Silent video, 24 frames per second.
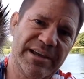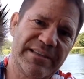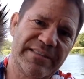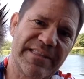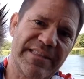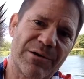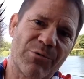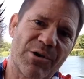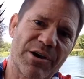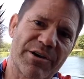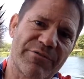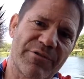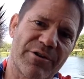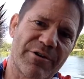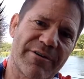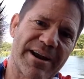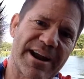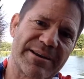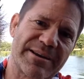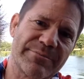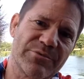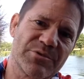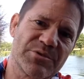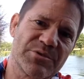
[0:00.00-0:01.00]
They're one of our
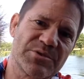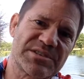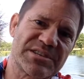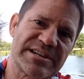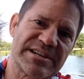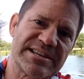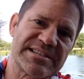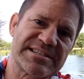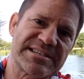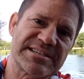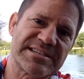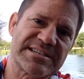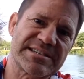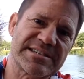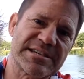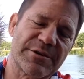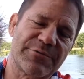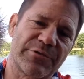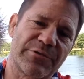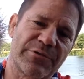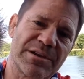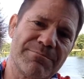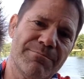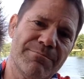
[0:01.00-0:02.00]
animals that is
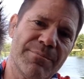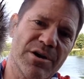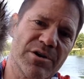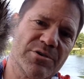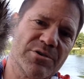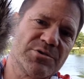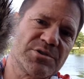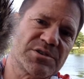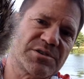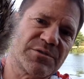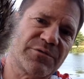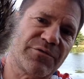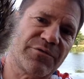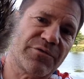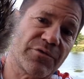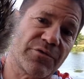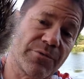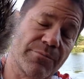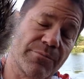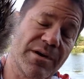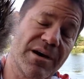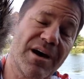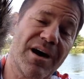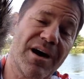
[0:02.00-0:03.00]
suffering most
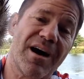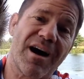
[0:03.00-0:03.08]
from